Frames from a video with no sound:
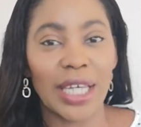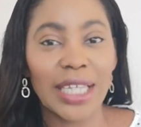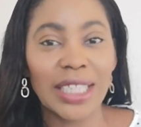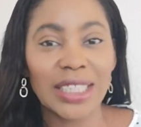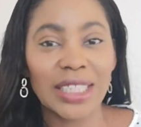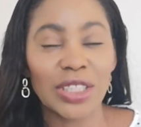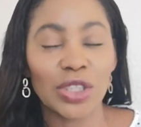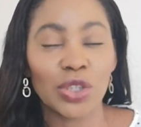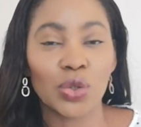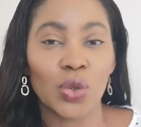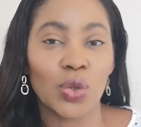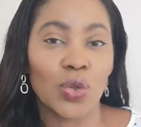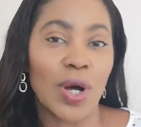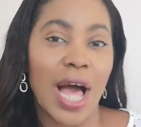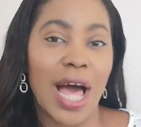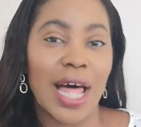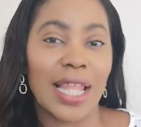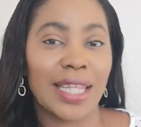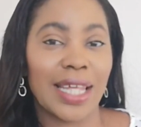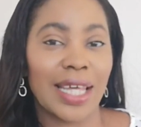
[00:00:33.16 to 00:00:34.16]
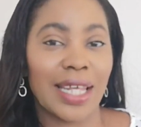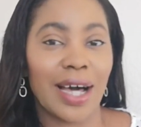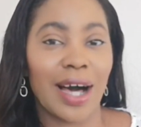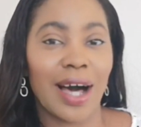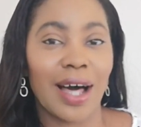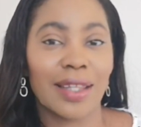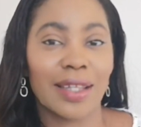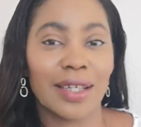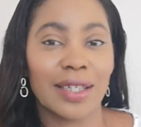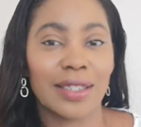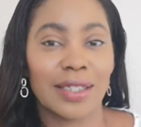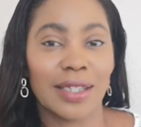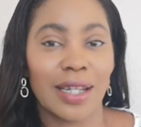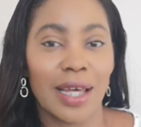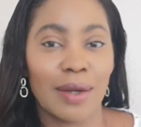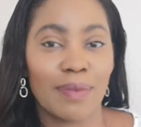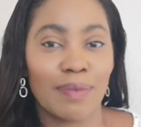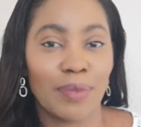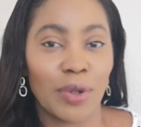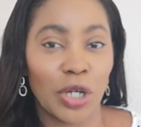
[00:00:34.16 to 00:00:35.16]
in store and then others that
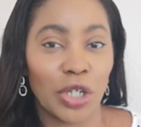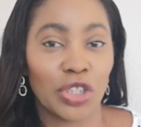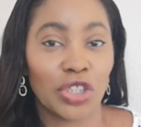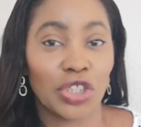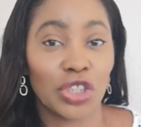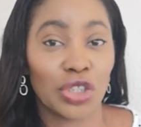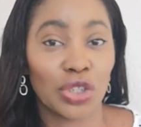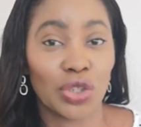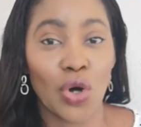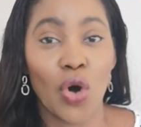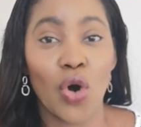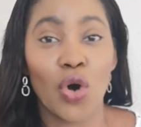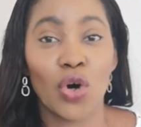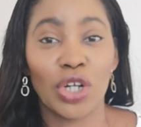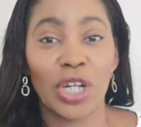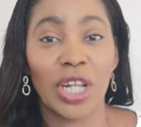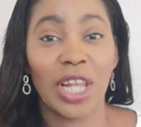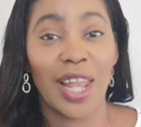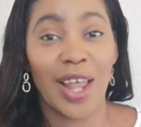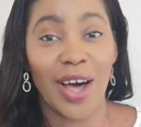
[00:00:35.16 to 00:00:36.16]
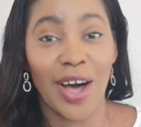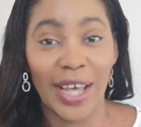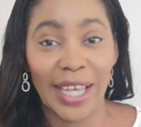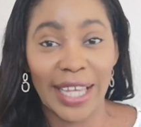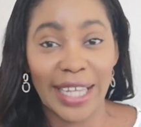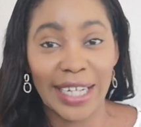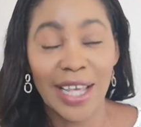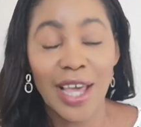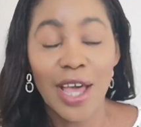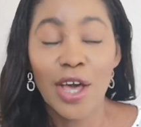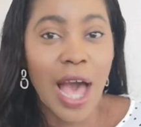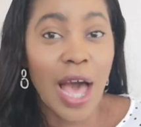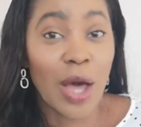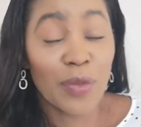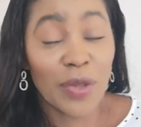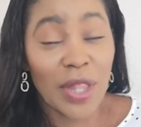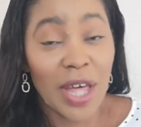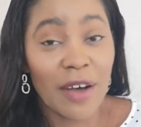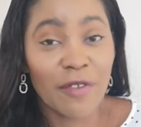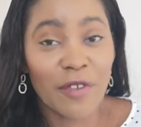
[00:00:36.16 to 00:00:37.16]
I purchased online.
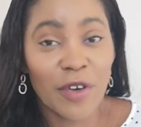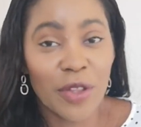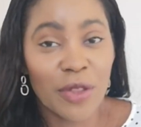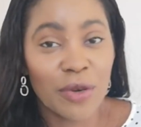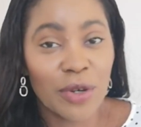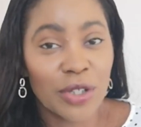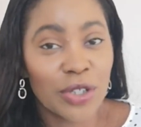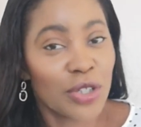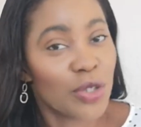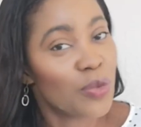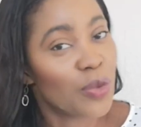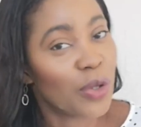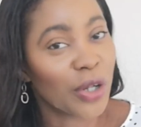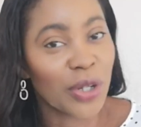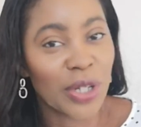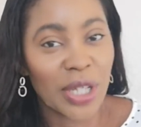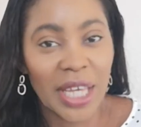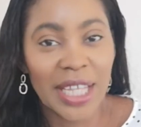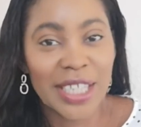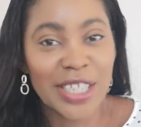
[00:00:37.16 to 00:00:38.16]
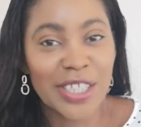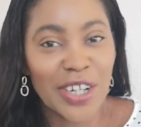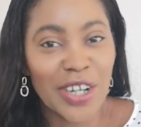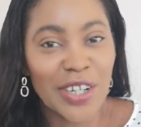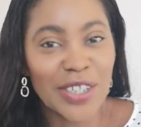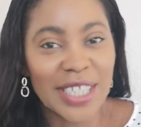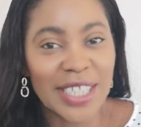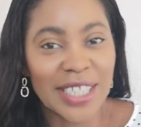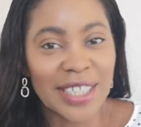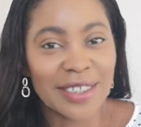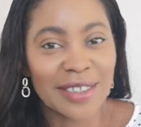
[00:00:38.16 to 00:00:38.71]
And without further ado, we're going to get started.